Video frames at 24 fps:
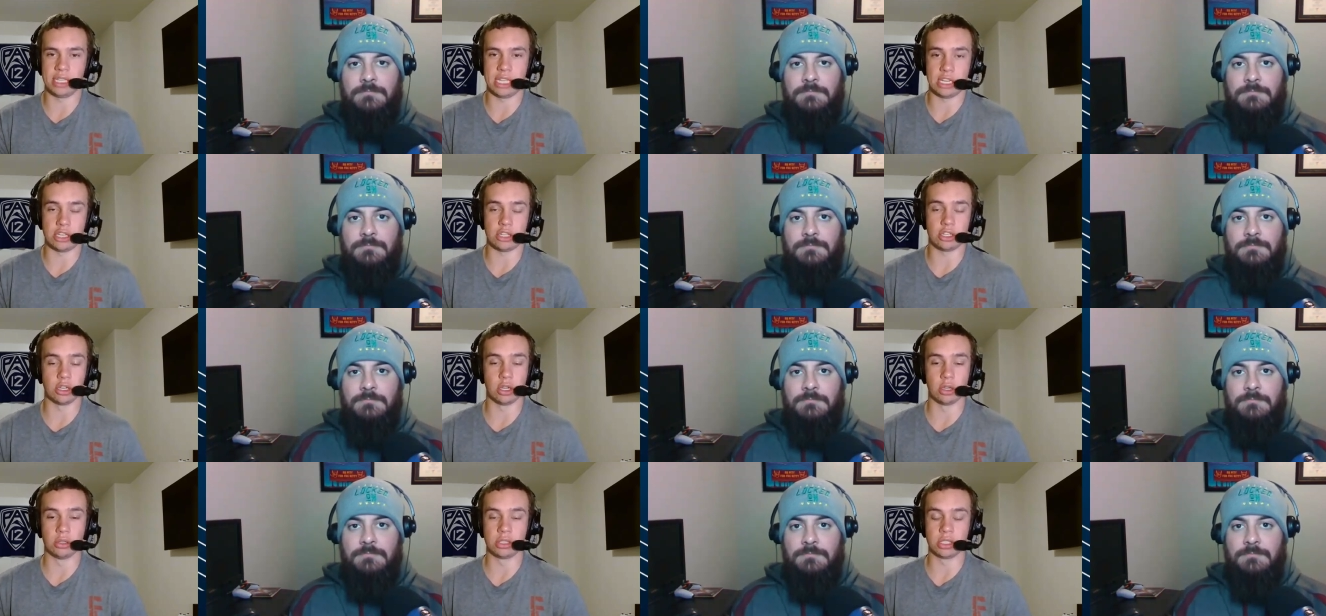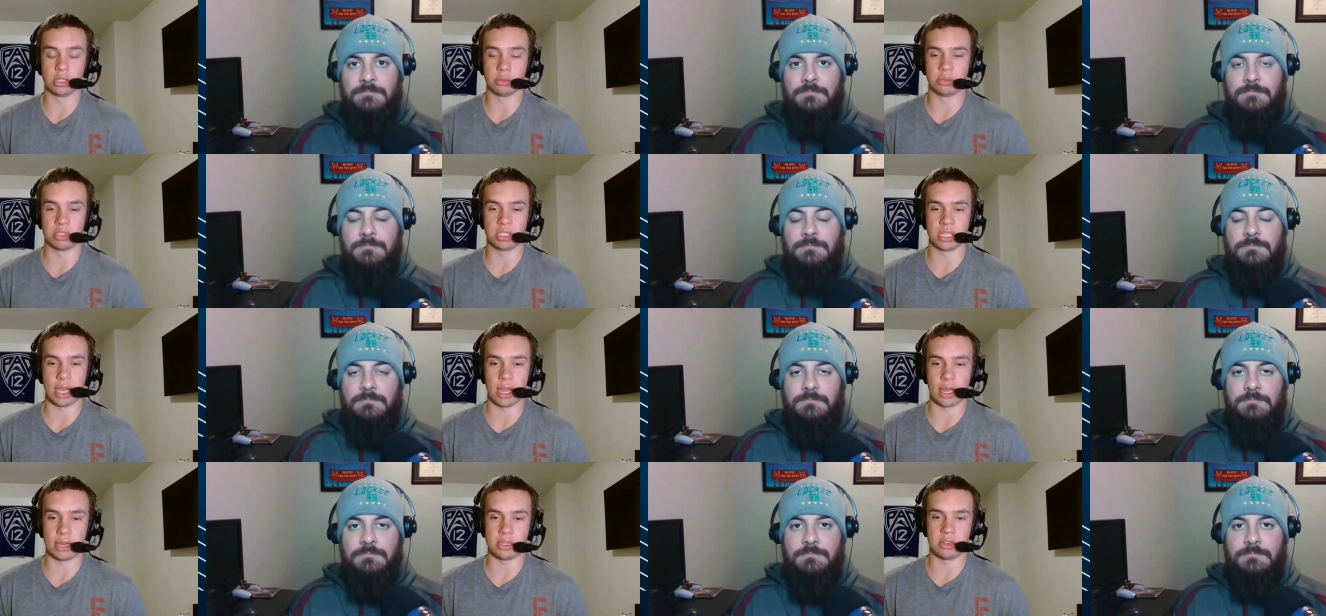Speaker 1: He showed some
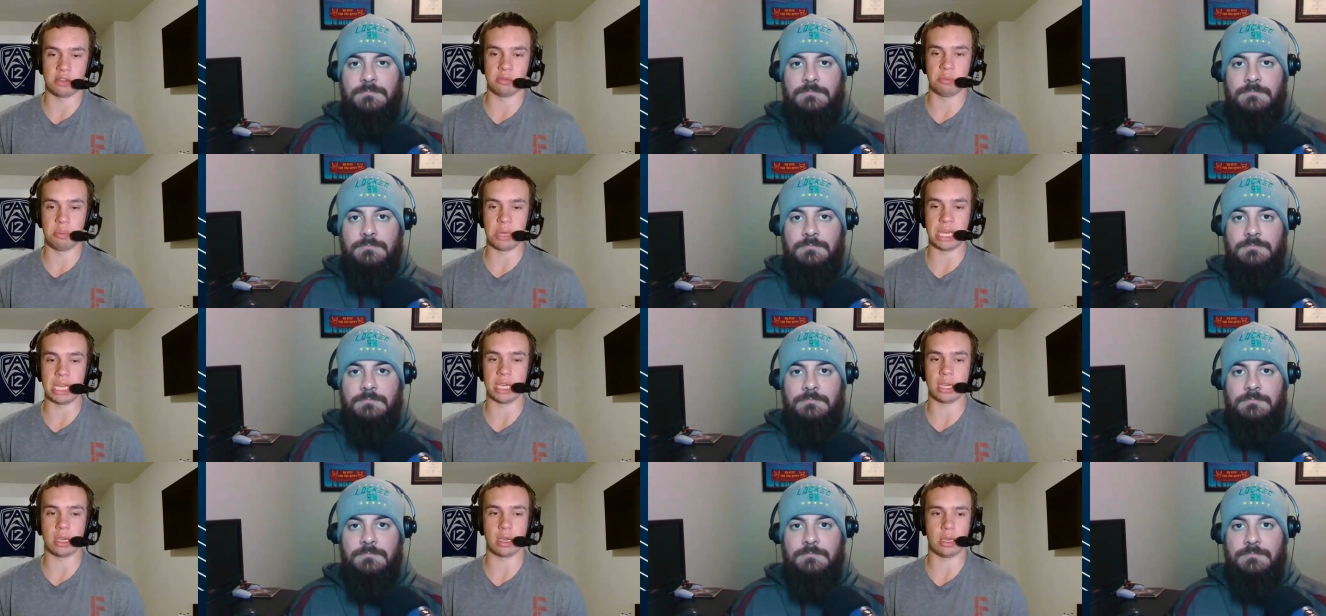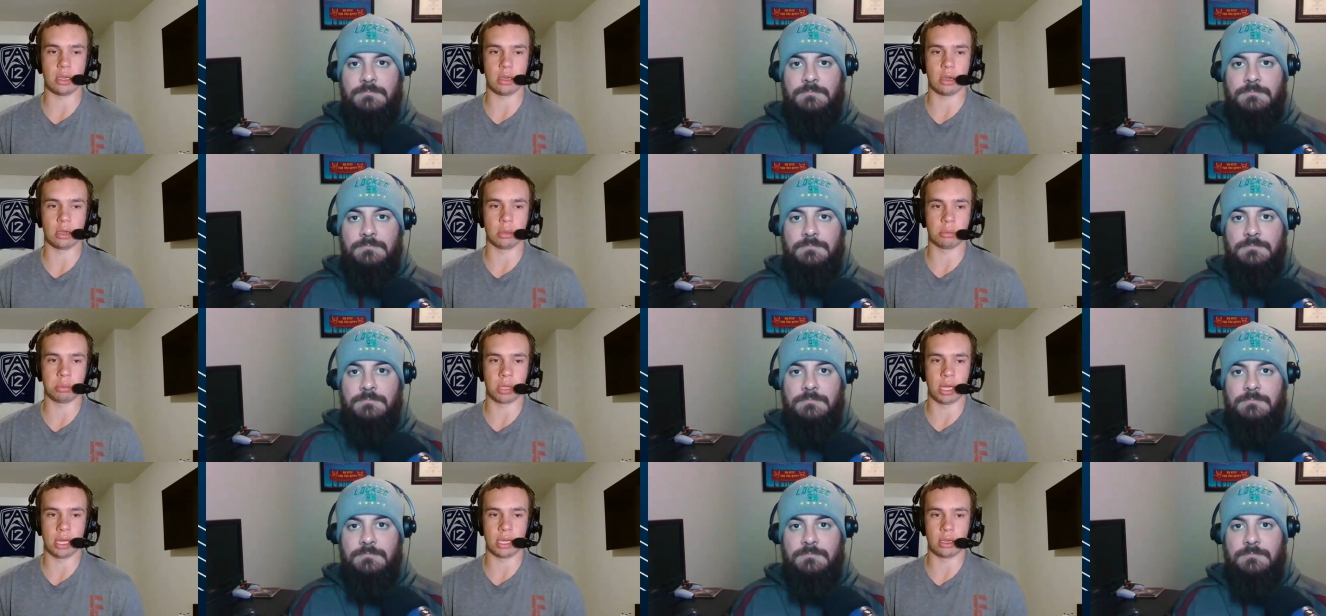signs of being a
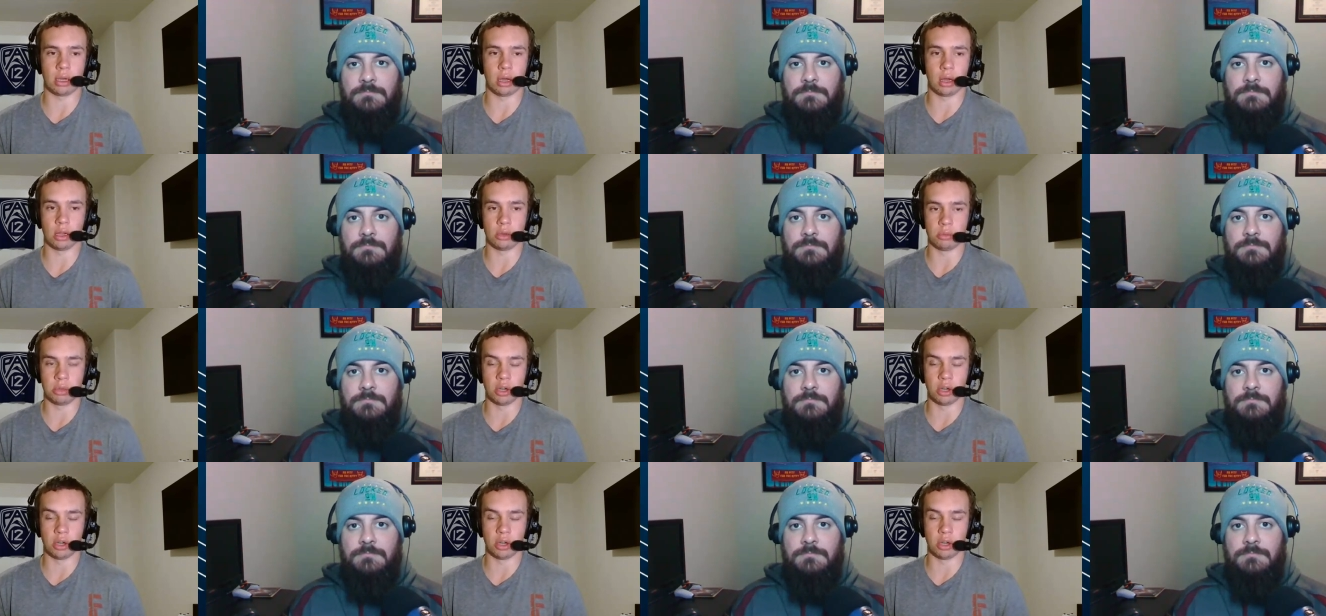young play caller,